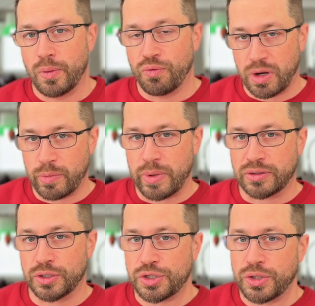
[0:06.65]
what I'm
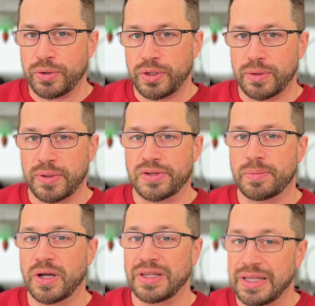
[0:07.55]
about to show you is
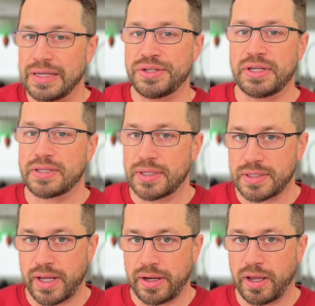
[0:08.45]
among the easiest to
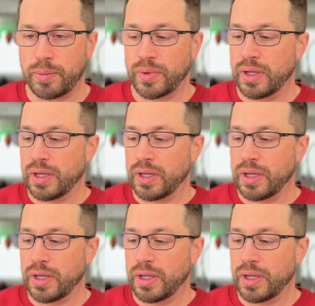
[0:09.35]
set up.